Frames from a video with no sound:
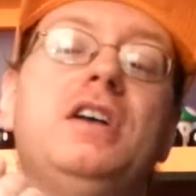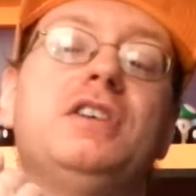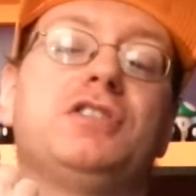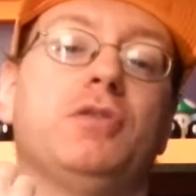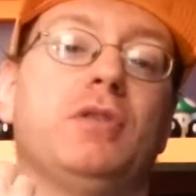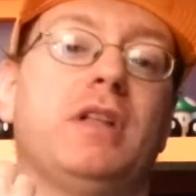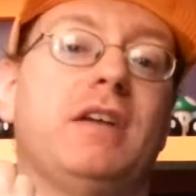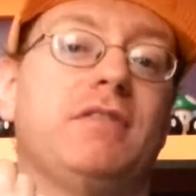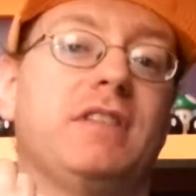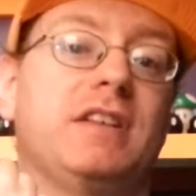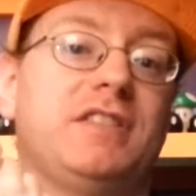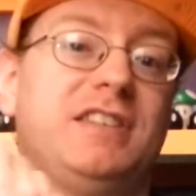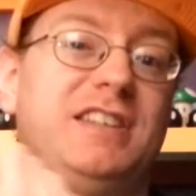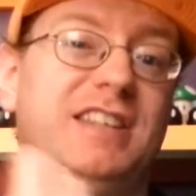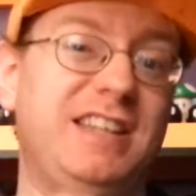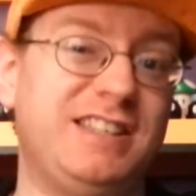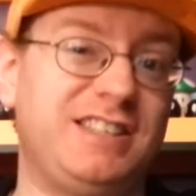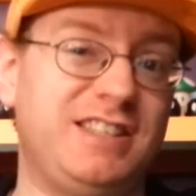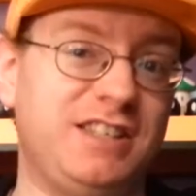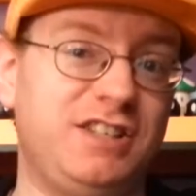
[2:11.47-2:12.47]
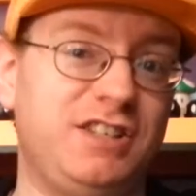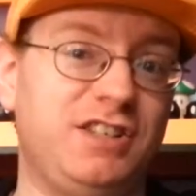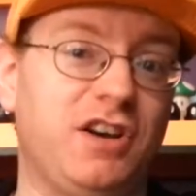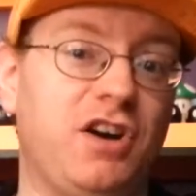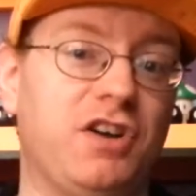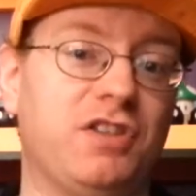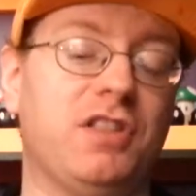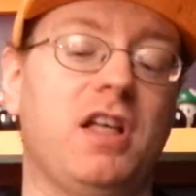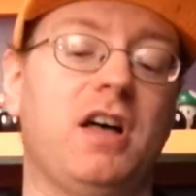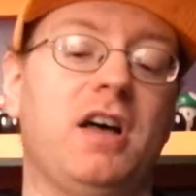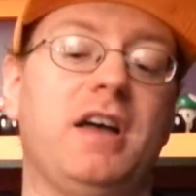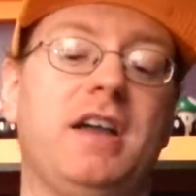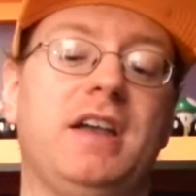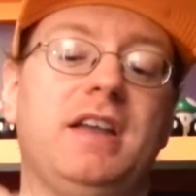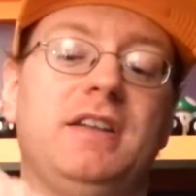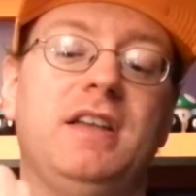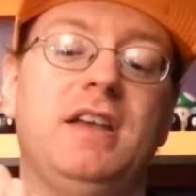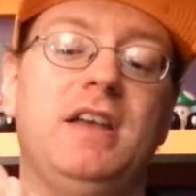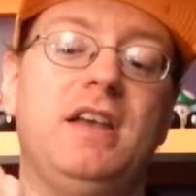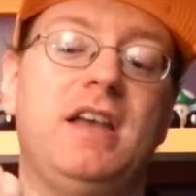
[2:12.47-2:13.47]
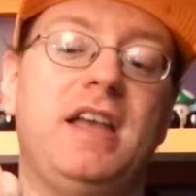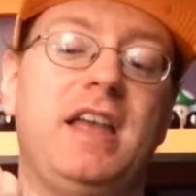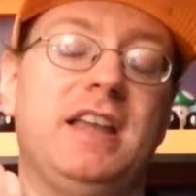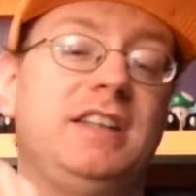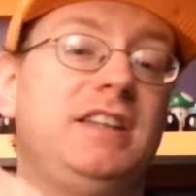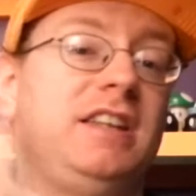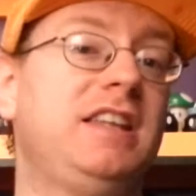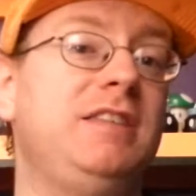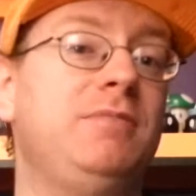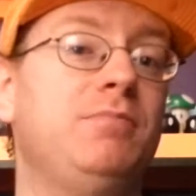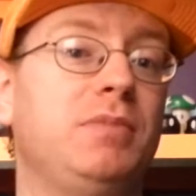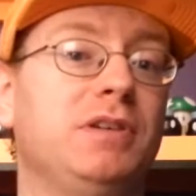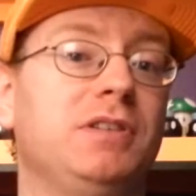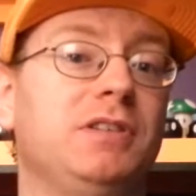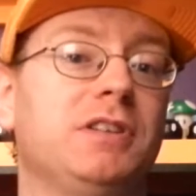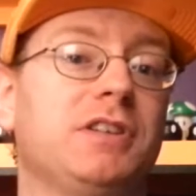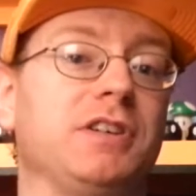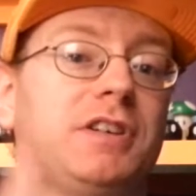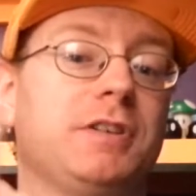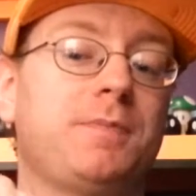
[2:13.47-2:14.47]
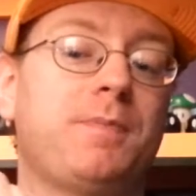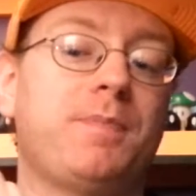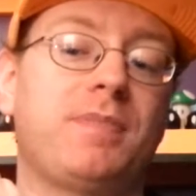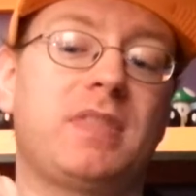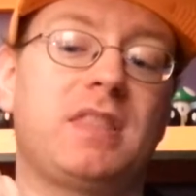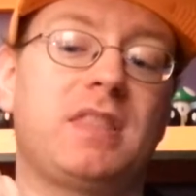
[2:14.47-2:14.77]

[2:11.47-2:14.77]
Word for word: So we'll have like the TCG Online, a Team Builder,